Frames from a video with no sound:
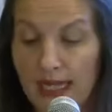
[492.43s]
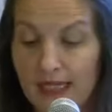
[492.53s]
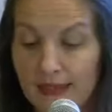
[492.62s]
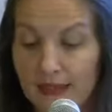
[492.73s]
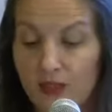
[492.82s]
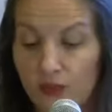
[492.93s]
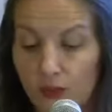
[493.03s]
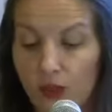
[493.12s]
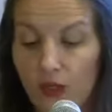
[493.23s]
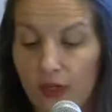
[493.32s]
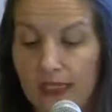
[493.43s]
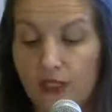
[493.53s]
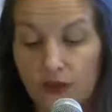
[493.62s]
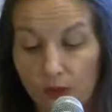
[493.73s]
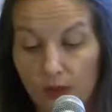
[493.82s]
is stronger and
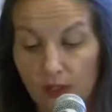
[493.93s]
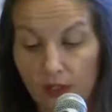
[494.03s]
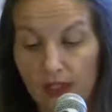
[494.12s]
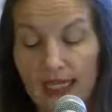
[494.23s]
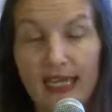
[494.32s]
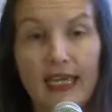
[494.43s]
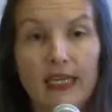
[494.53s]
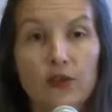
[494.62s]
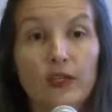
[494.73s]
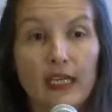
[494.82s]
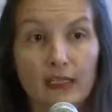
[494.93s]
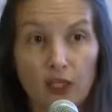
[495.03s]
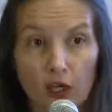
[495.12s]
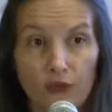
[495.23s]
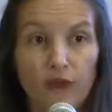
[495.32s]
stronger, and you can
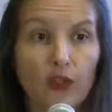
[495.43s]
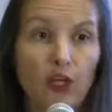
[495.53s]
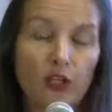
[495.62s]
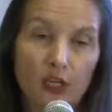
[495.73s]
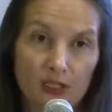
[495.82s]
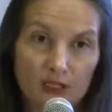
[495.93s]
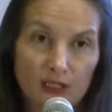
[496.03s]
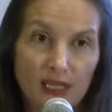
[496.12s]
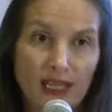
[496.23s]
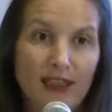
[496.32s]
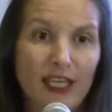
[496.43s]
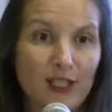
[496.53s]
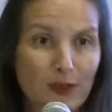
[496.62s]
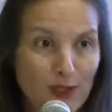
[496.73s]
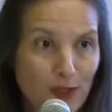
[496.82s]
count on us.
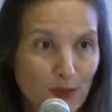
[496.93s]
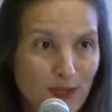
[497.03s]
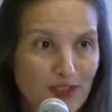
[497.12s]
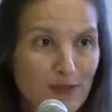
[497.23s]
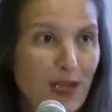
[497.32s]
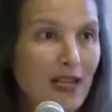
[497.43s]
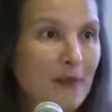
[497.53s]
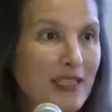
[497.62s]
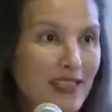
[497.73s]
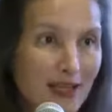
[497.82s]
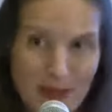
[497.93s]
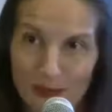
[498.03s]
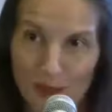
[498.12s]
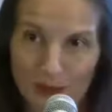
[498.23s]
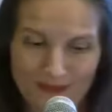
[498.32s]
Thank you so much. Mahaming
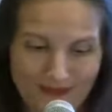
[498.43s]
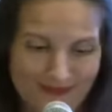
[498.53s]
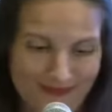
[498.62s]
Salamat